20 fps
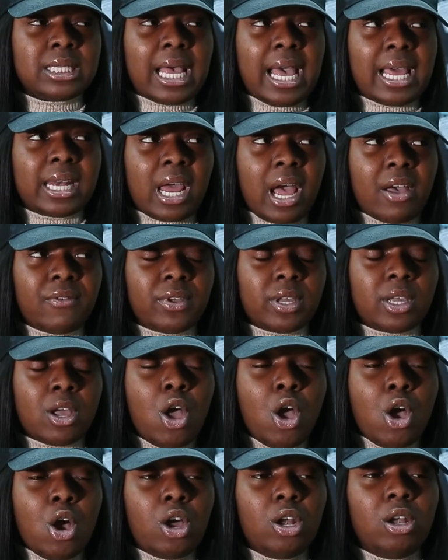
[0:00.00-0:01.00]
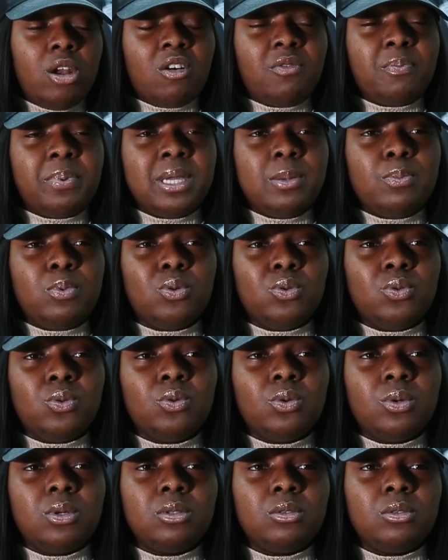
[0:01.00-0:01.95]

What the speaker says: And I think a lot of people